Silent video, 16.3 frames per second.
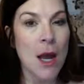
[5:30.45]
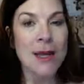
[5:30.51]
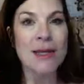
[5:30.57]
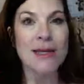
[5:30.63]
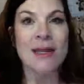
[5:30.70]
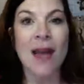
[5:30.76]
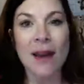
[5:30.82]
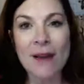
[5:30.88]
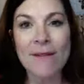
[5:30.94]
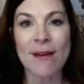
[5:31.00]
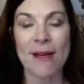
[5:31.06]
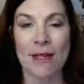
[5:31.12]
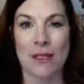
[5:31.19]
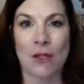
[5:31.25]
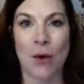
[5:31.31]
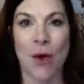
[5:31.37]
none of
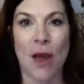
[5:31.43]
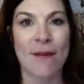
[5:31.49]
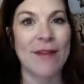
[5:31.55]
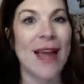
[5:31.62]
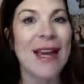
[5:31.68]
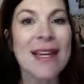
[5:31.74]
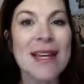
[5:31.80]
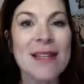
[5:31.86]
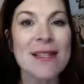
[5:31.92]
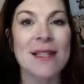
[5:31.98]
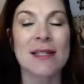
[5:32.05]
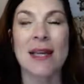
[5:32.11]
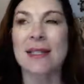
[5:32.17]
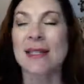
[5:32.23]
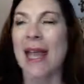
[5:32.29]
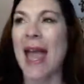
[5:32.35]
us who have any
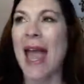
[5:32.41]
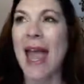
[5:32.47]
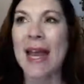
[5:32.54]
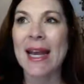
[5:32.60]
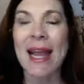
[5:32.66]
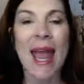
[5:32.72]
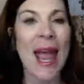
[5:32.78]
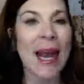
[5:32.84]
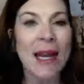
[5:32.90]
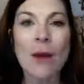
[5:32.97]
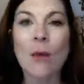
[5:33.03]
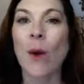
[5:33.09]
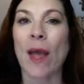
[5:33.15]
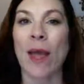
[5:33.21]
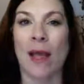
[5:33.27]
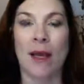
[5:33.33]
success in any
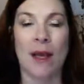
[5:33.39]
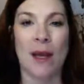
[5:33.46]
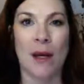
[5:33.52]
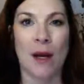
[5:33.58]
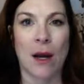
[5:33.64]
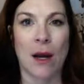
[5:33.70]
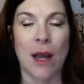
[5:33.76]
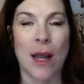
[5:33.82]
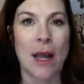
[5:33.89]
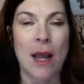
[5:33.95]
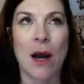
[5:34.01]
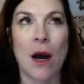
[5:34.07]
way and eh,